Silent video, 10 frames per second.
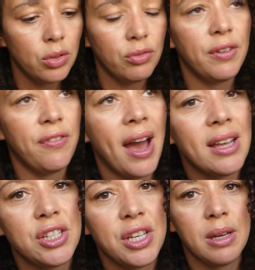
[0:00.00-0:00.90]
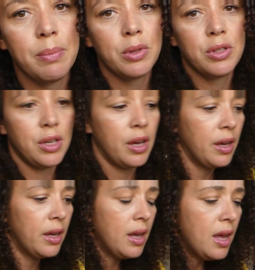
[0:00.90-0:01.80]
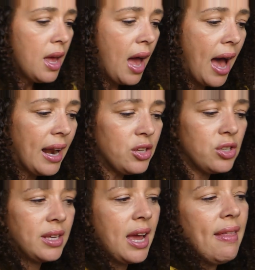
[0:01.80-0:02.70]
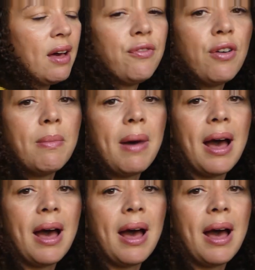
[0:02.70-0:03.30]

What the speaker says: unrefined shea butter and I just get that from